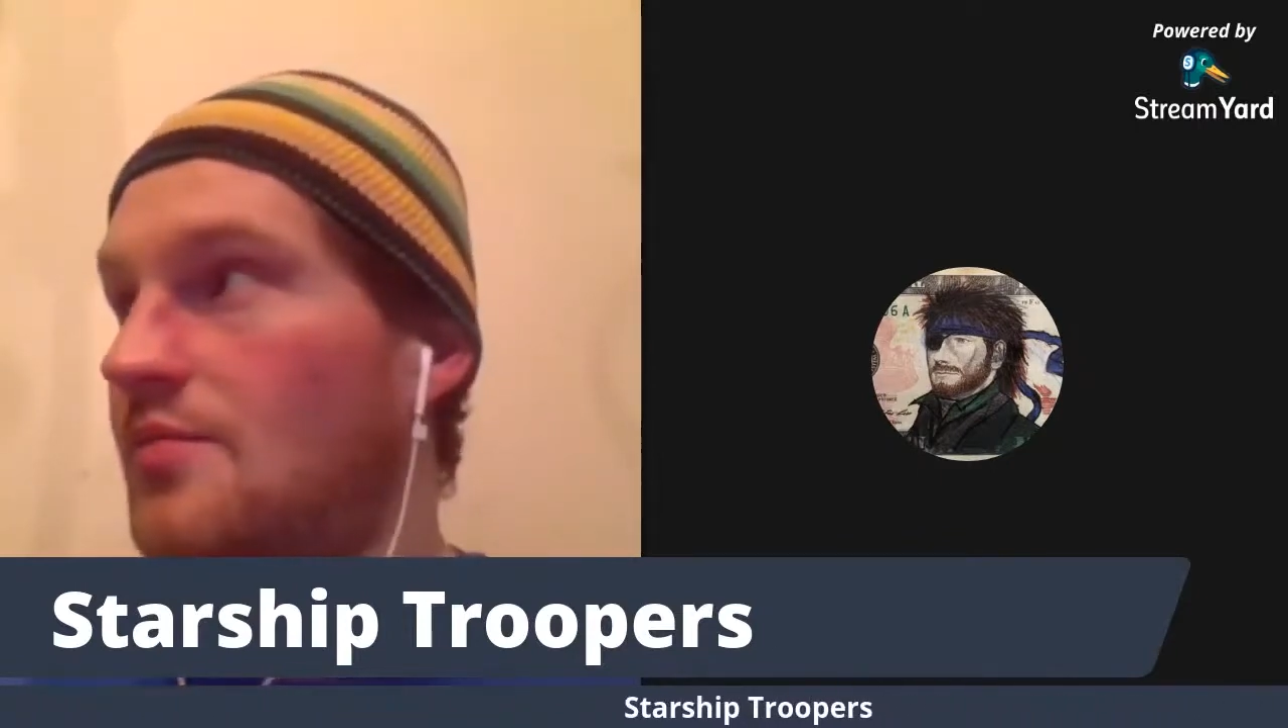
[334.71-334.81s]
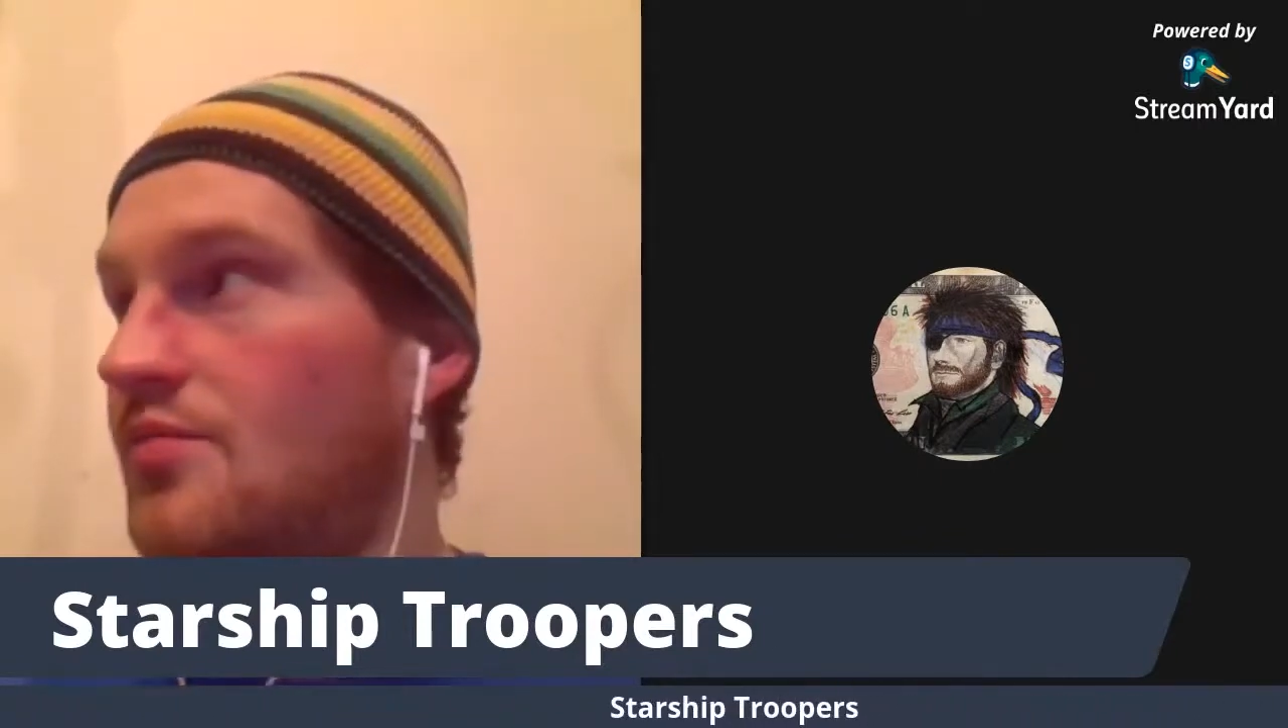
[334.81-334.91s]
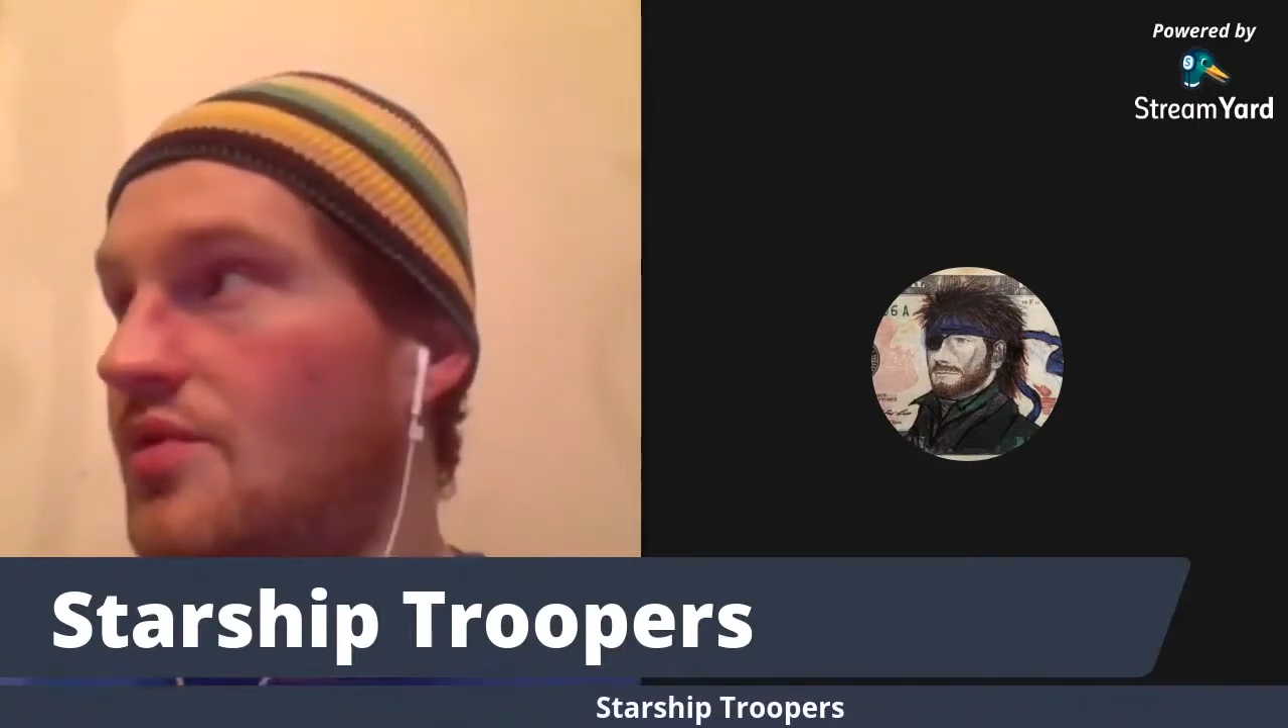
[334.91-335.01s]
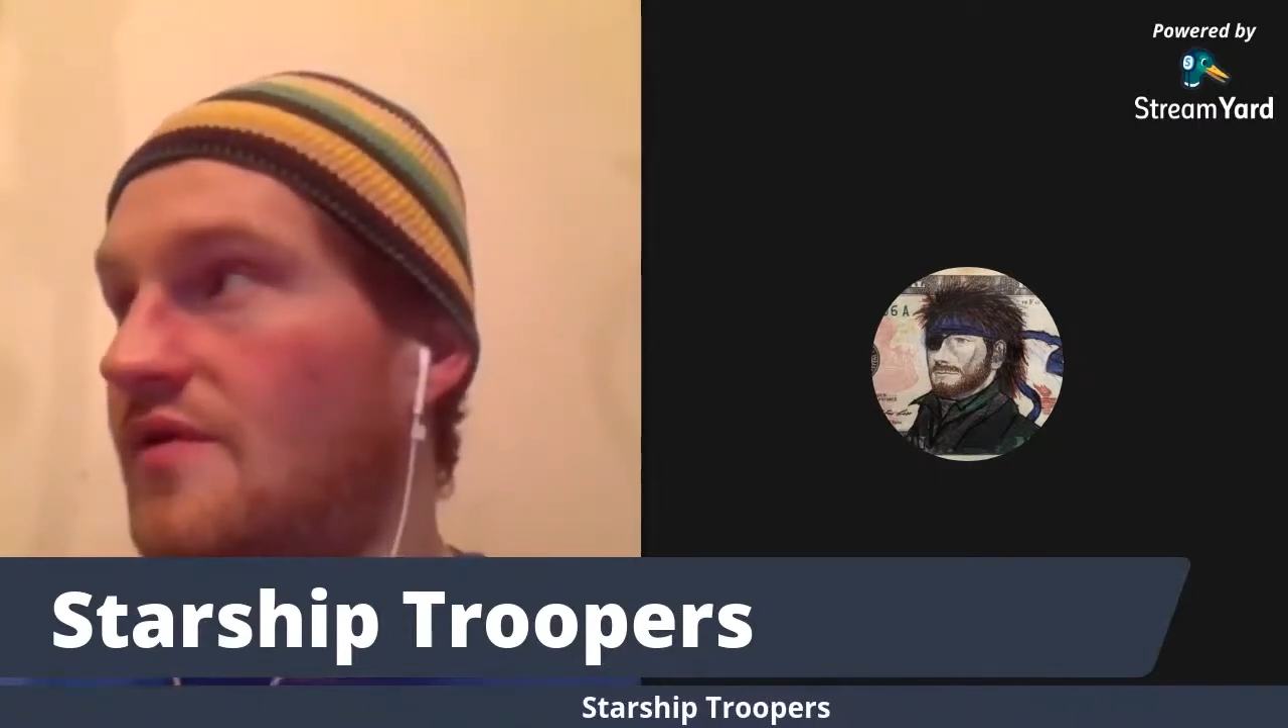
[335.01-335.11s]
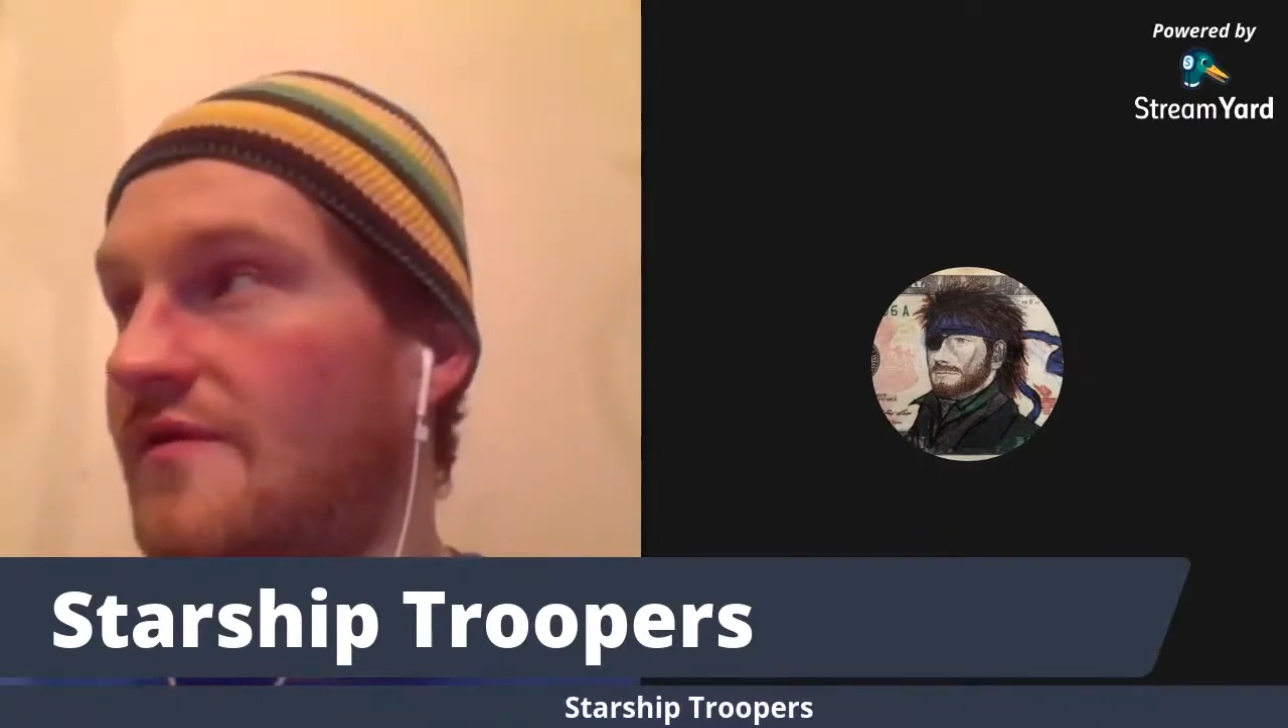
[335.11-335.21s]

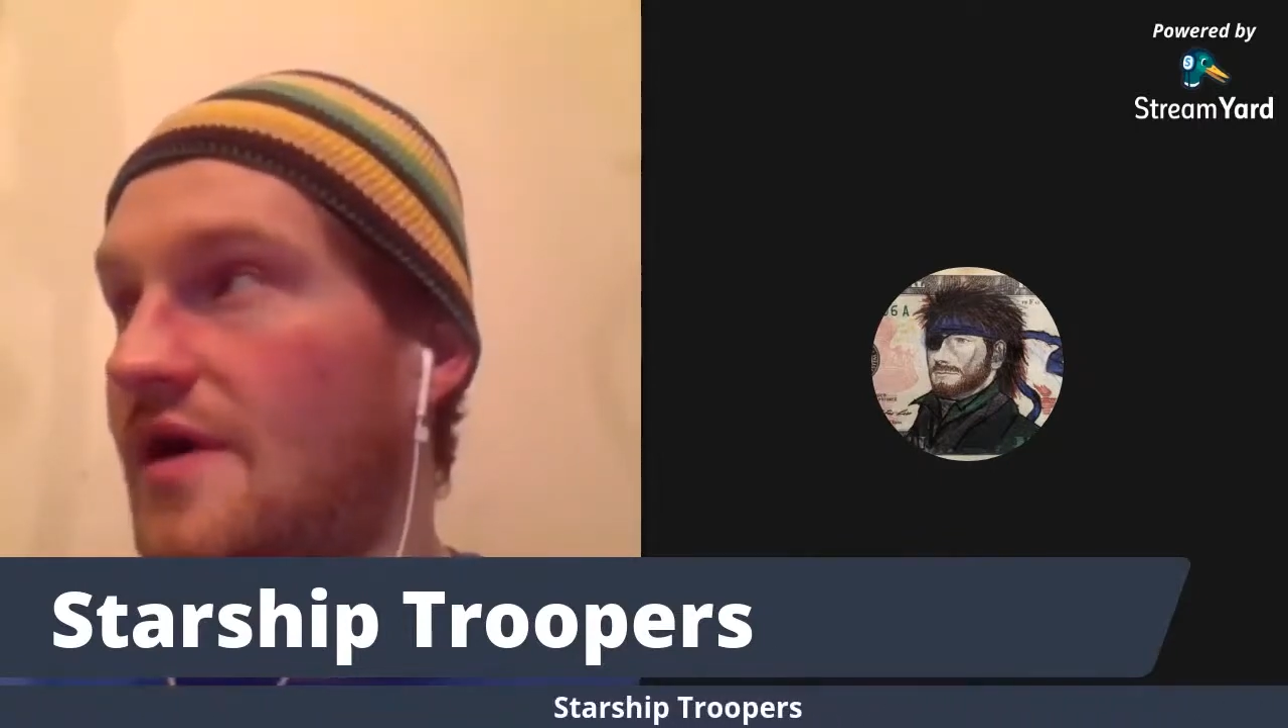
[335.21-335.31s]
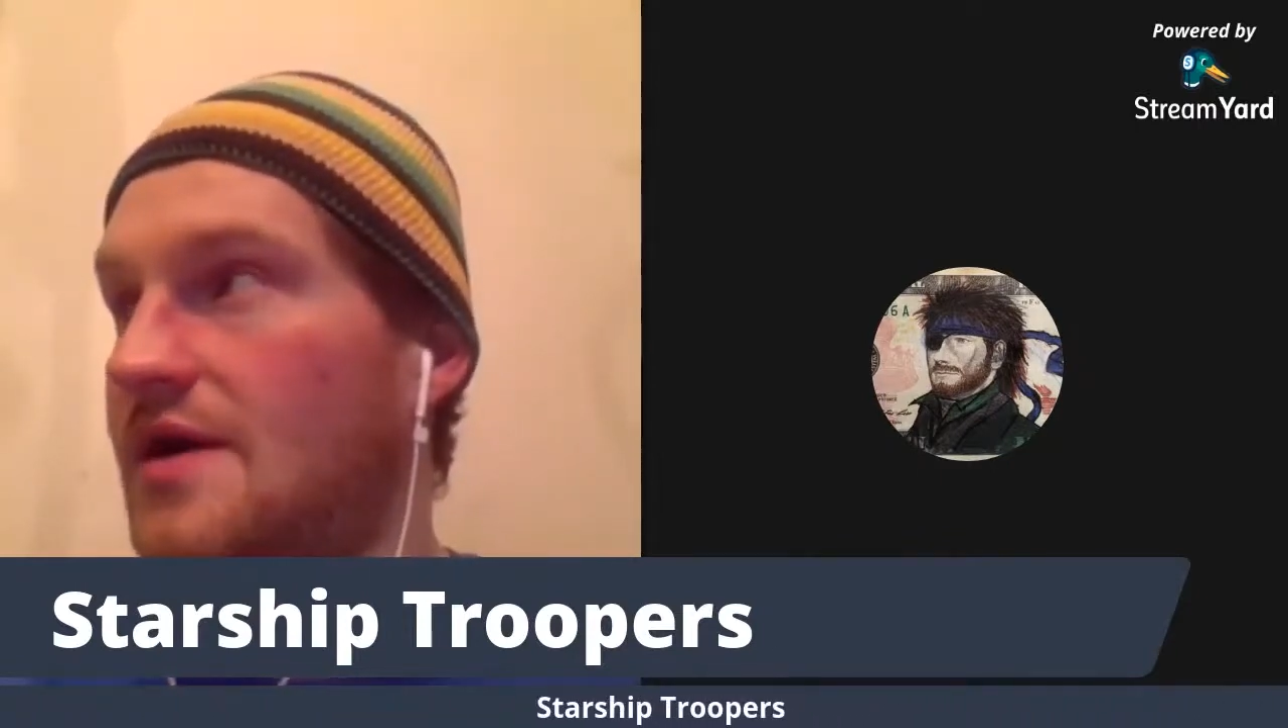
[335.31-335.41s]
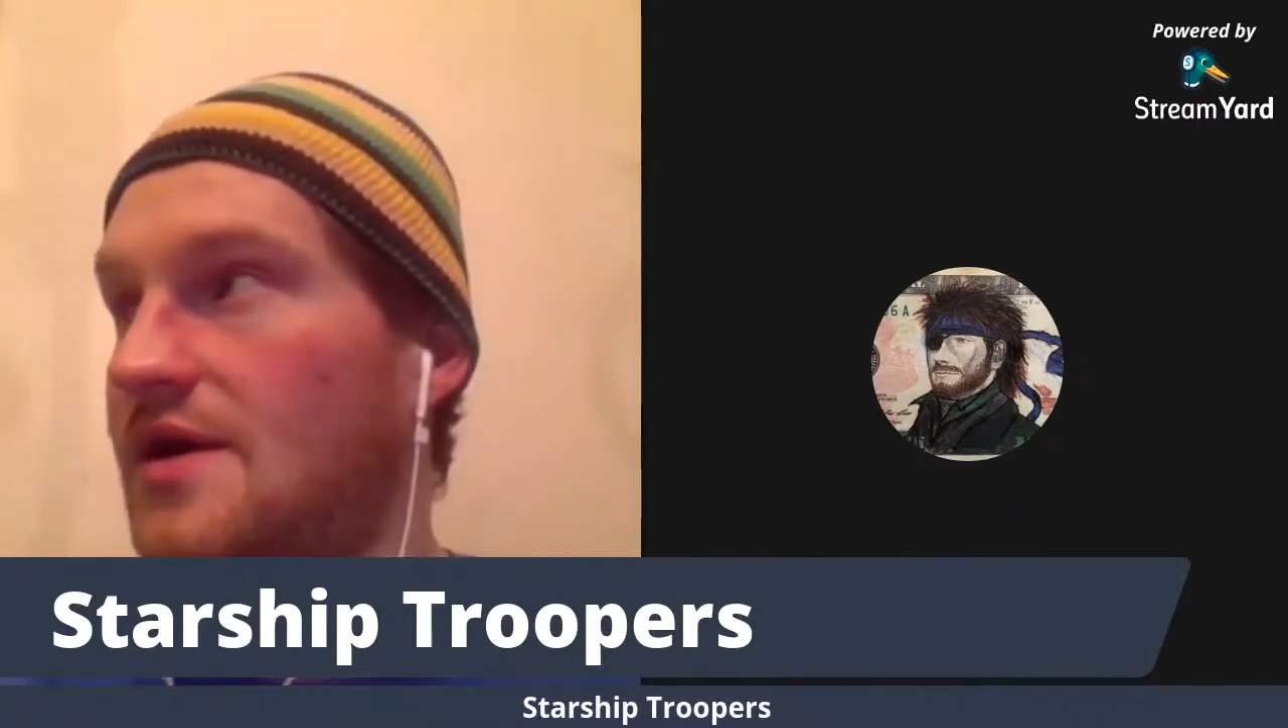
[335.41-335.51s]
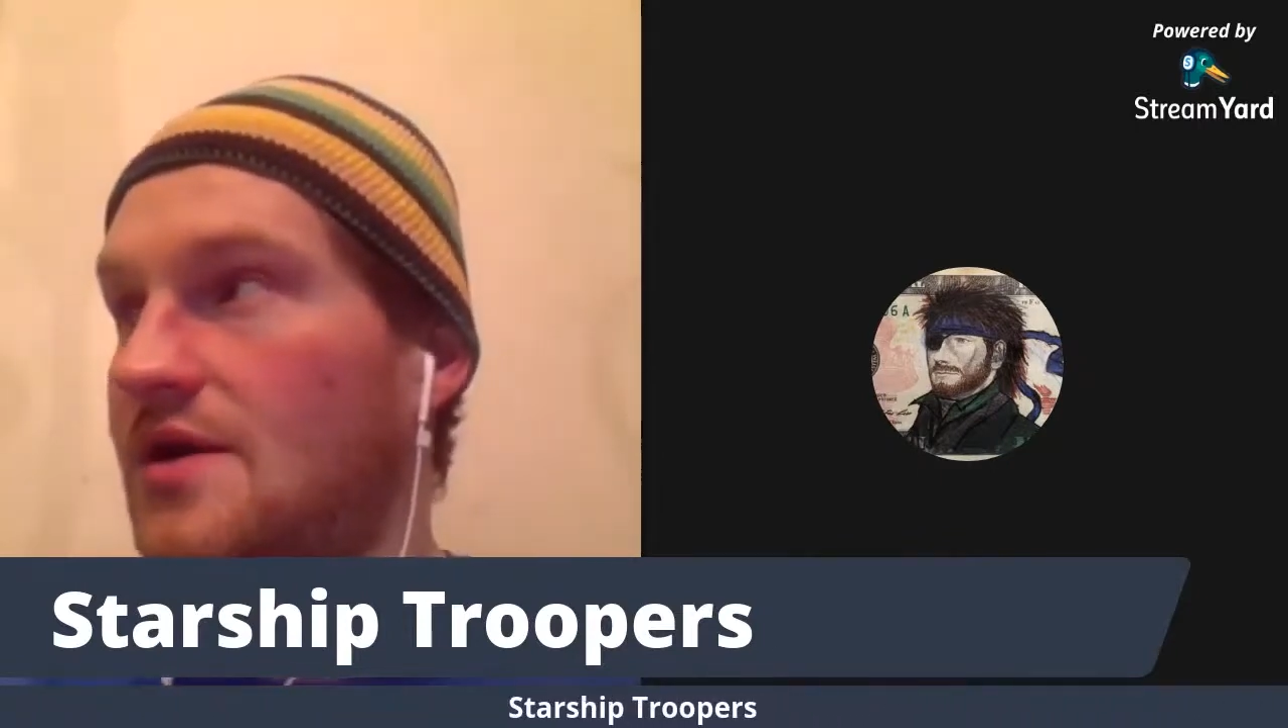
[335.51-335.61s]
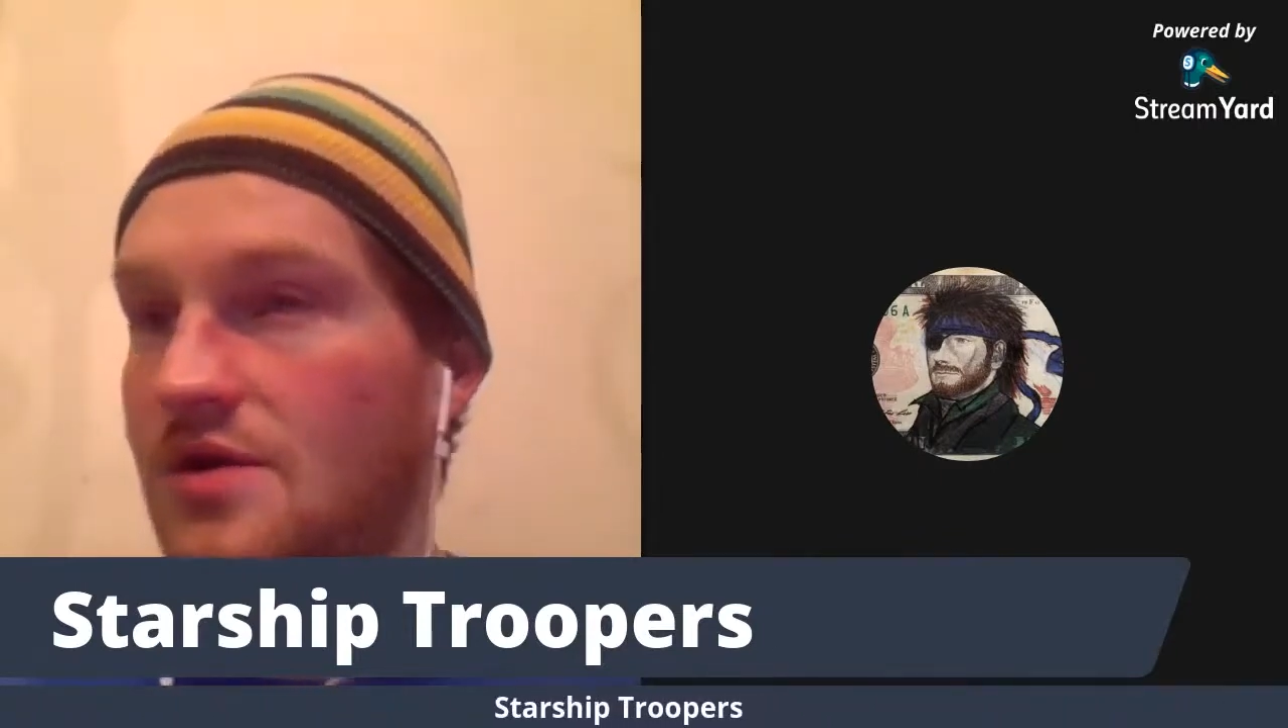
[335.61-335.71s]
providing